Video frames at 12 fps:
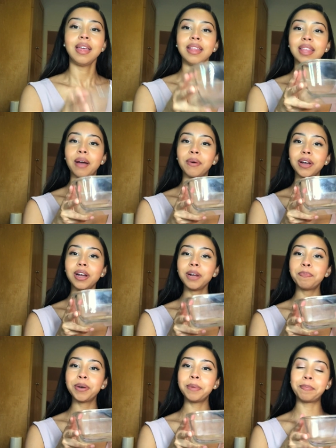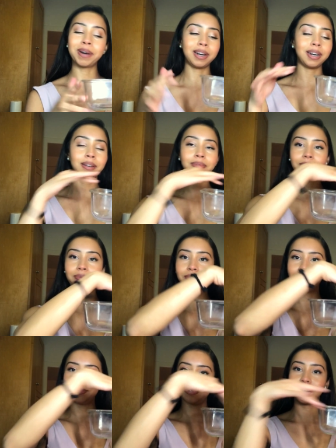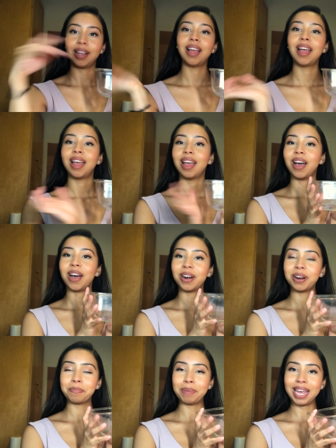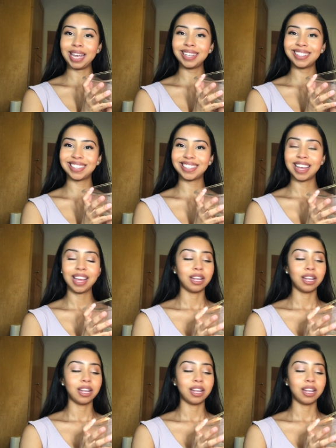Now we're gonna put butter on our base